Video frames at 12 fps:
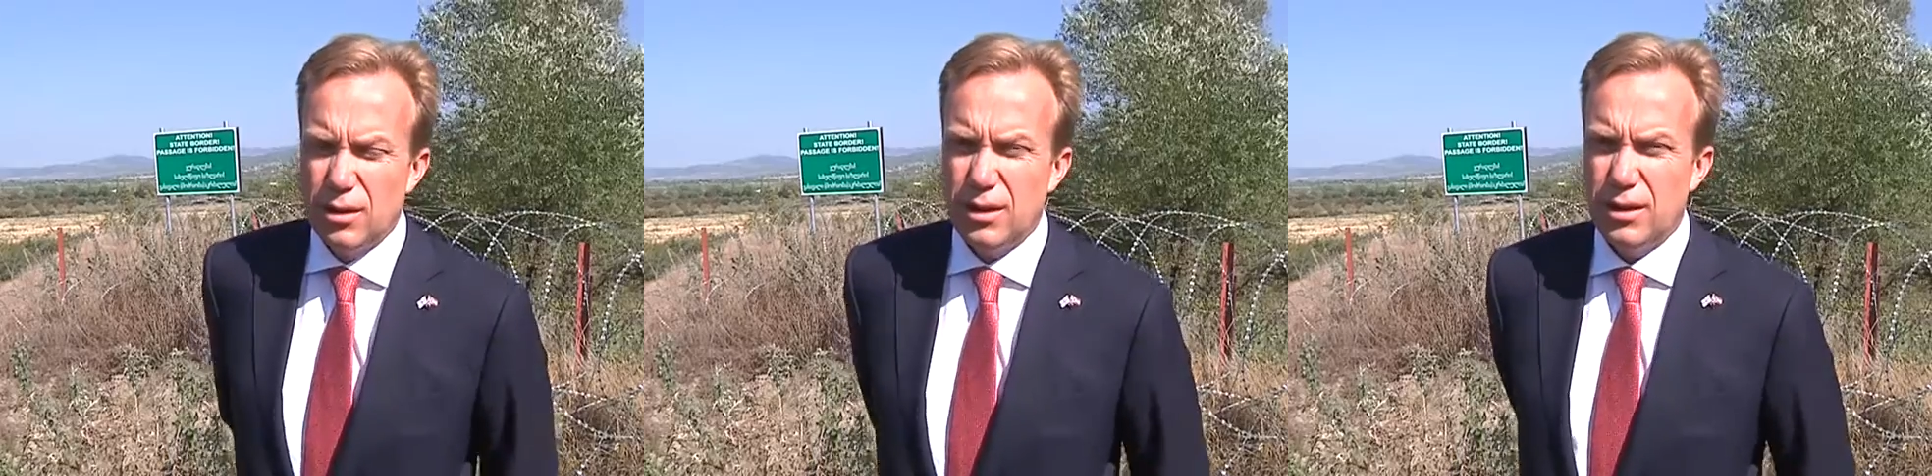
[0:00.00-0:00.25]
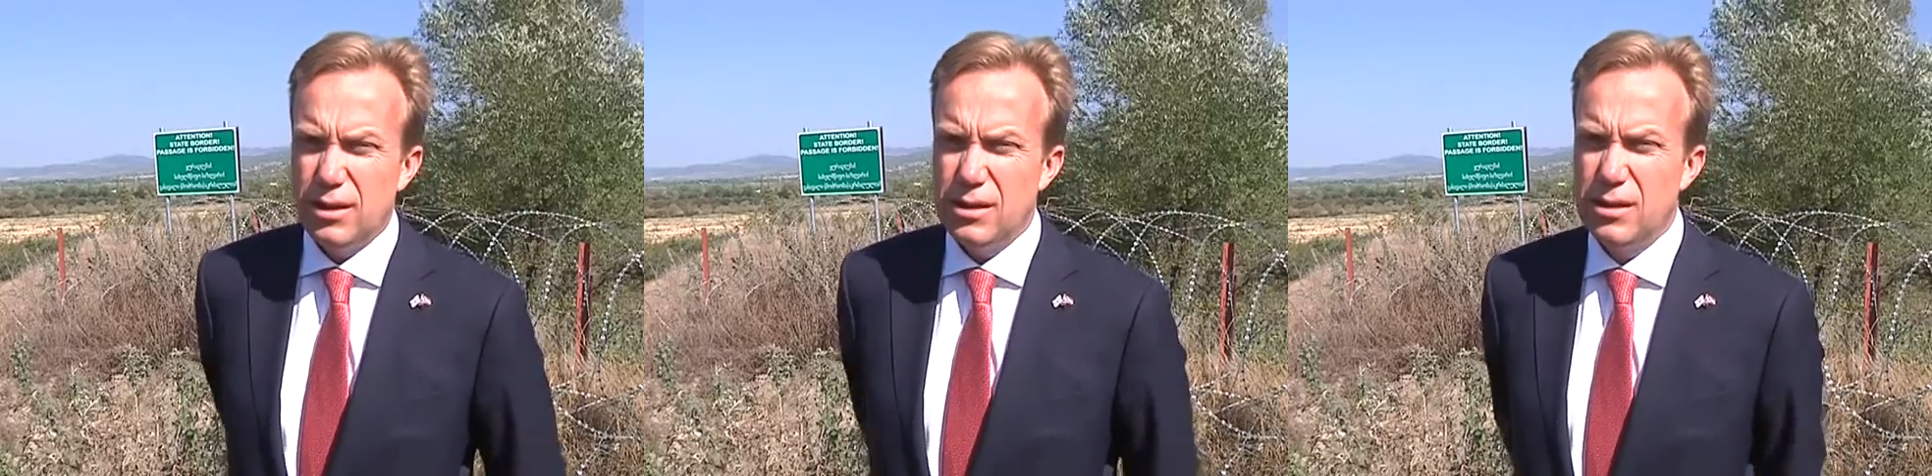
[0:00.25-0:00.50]

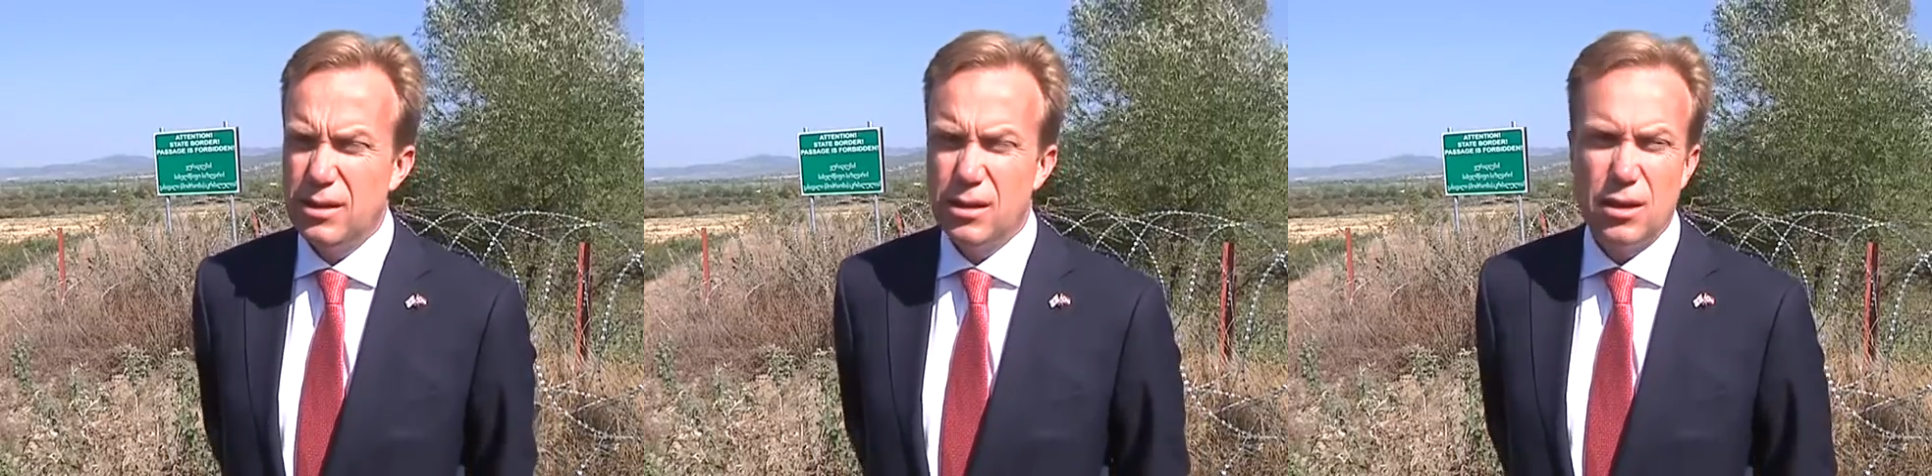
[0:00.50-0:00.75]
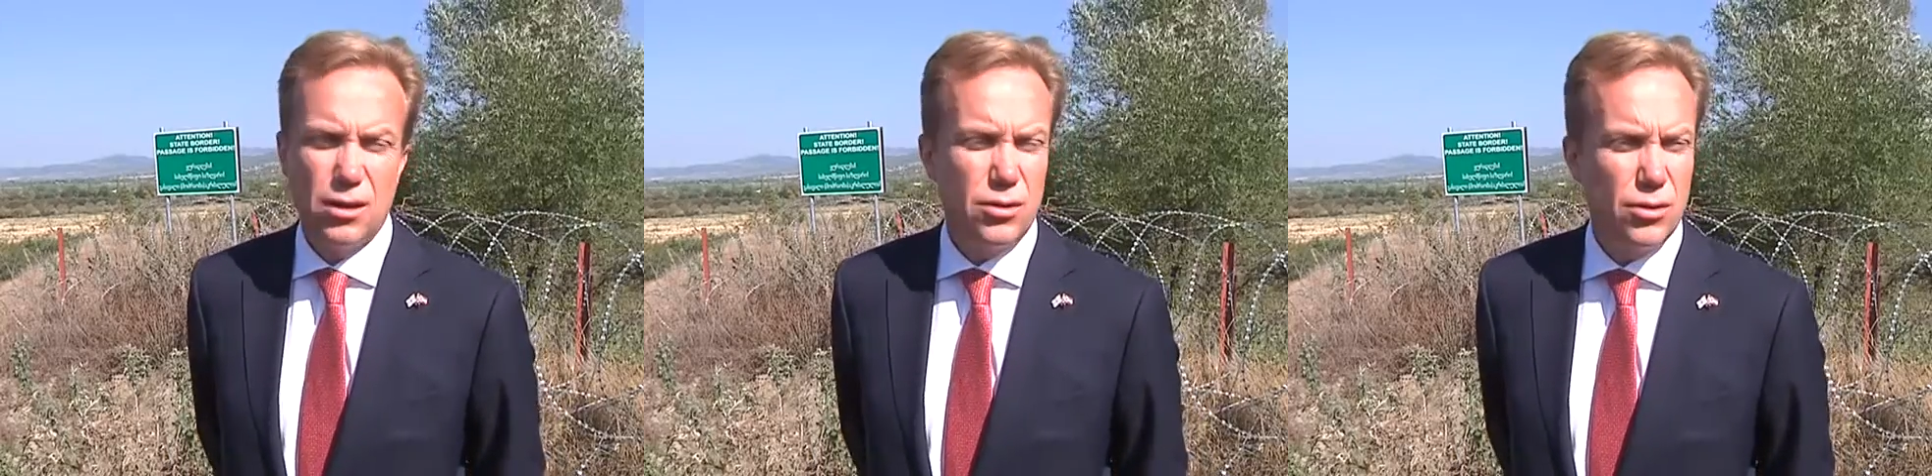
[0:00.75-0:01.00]
And this
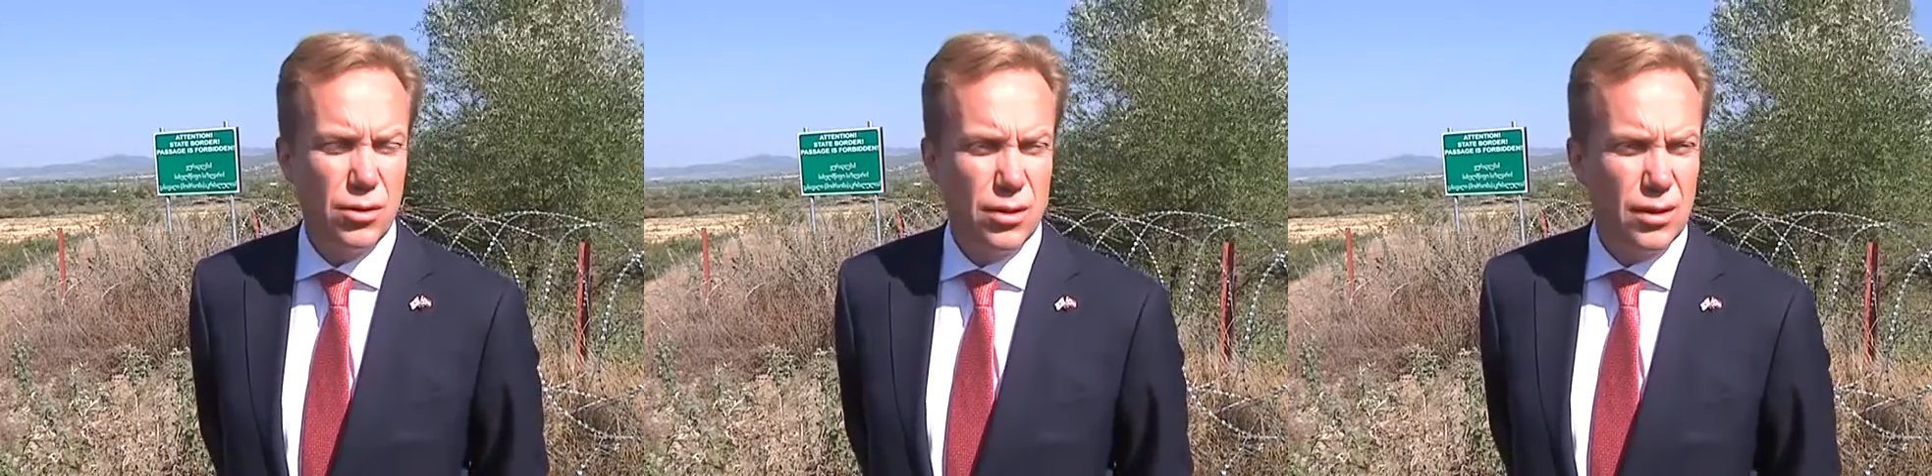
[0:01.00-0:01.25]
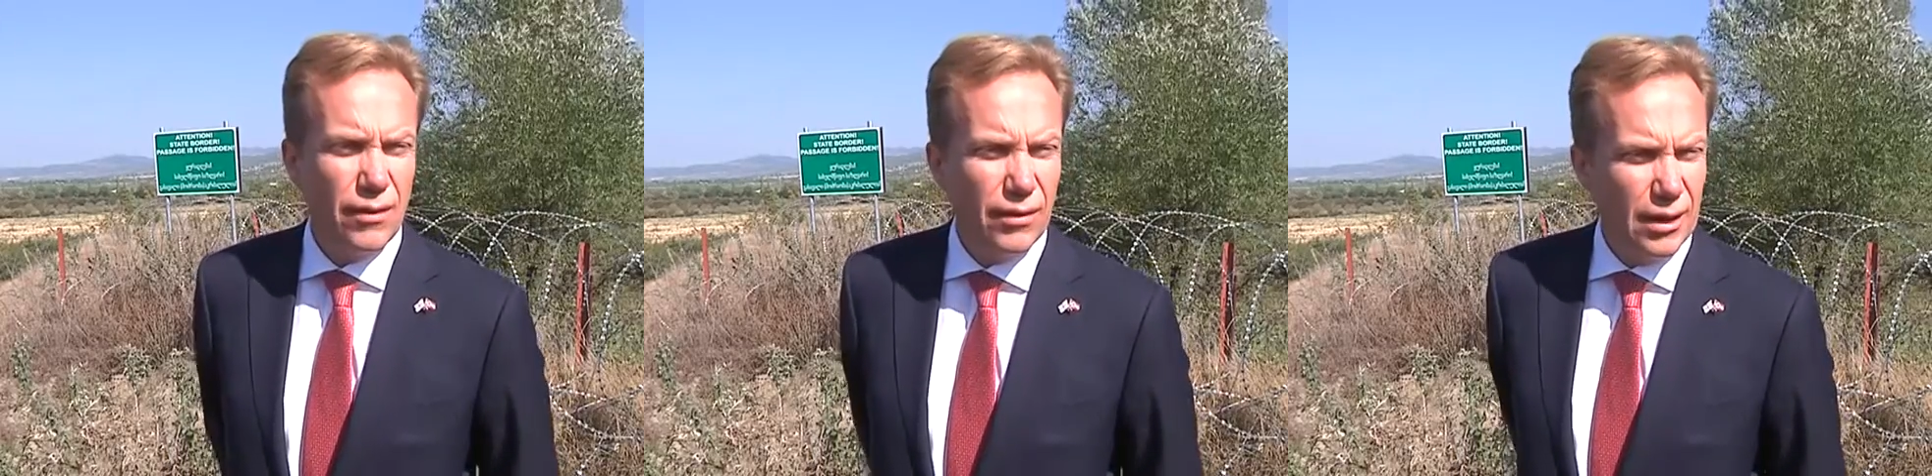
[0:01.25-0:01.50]

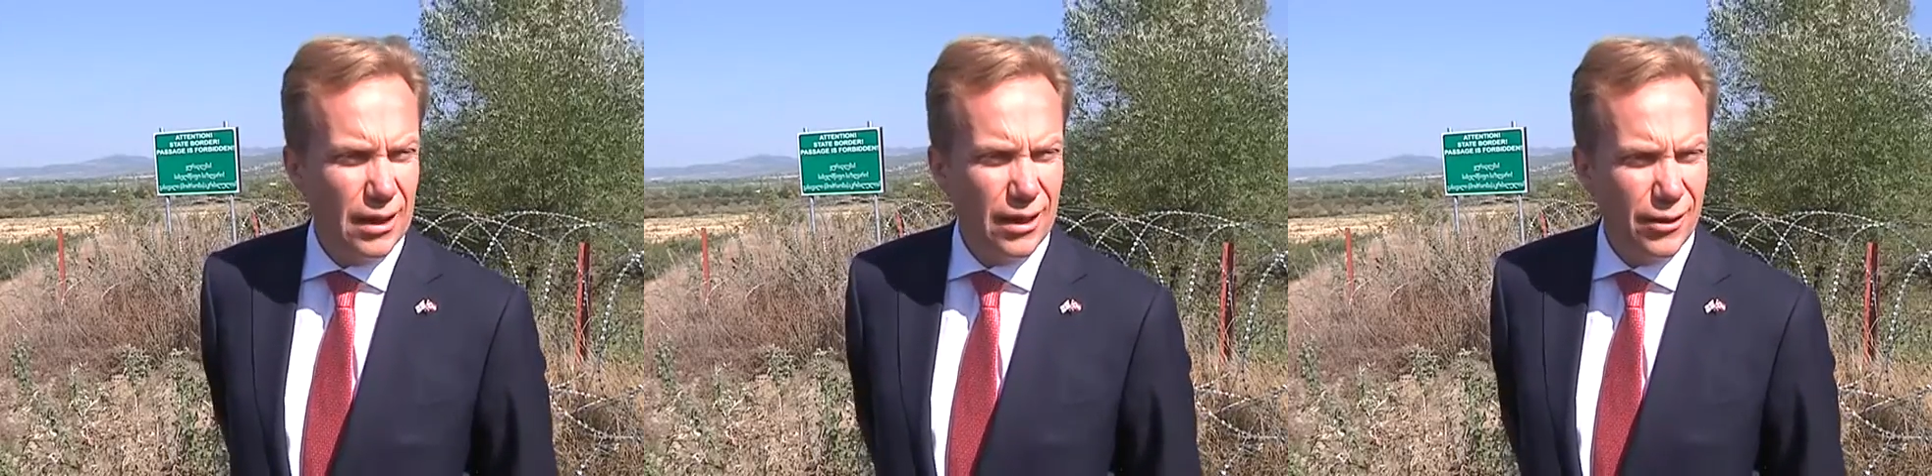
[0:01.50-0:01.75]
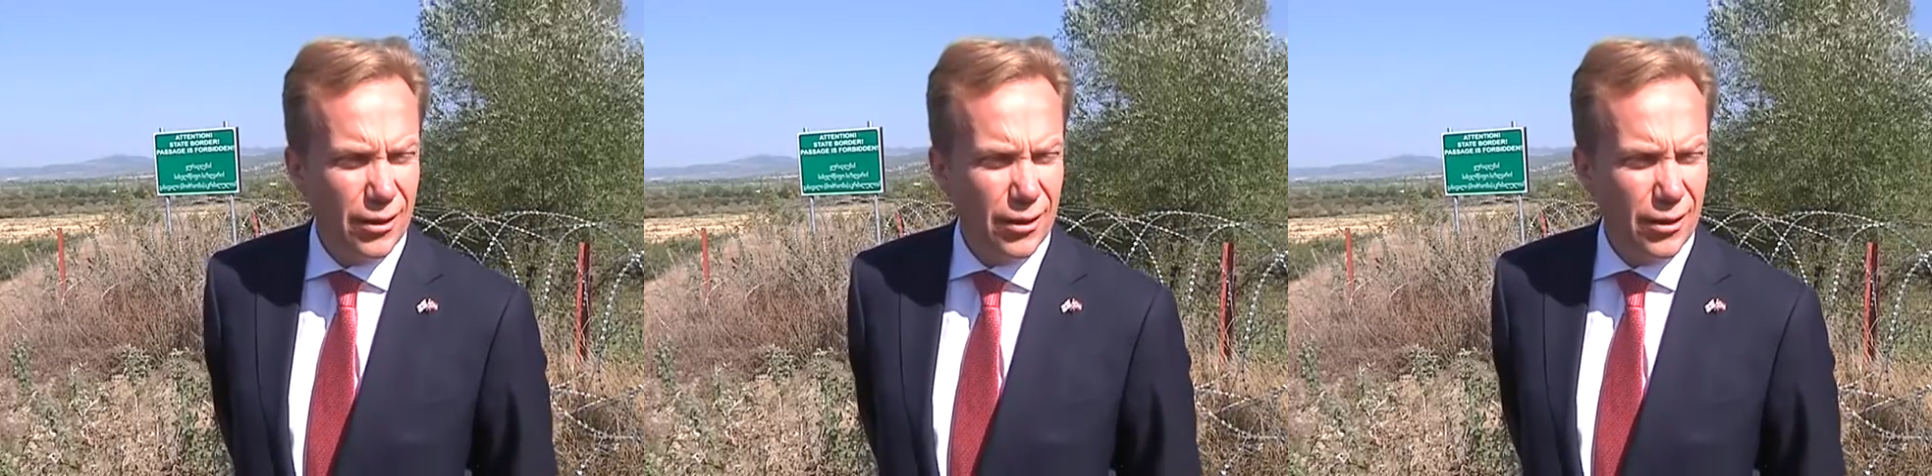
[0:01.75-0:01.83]
should definitely